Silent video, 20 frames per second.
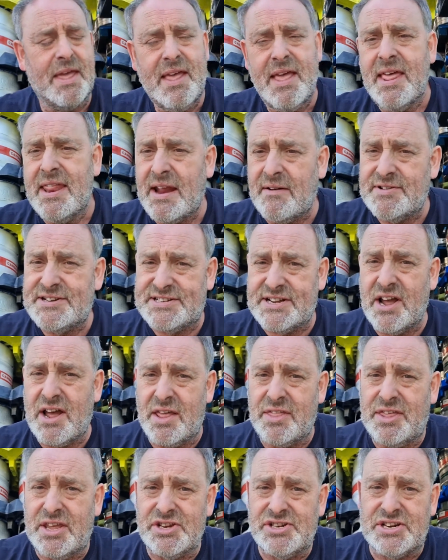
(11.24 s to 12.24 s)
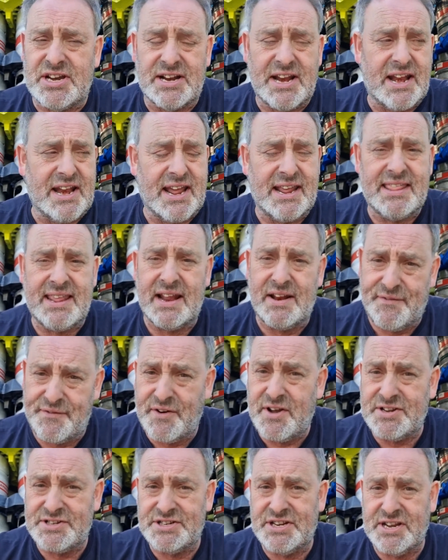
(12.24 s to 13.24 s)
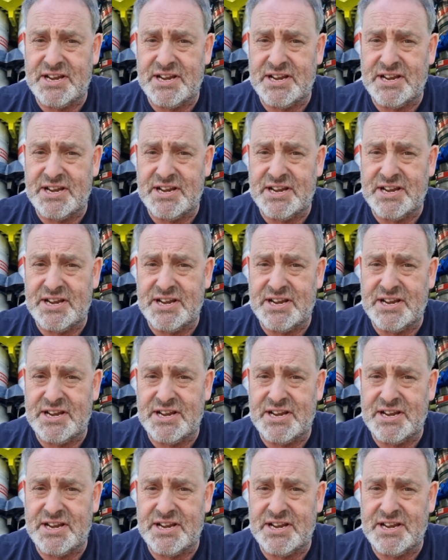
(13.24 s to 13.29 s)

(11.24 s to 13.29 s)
There are certain things you're going to need. Now, the first thing you're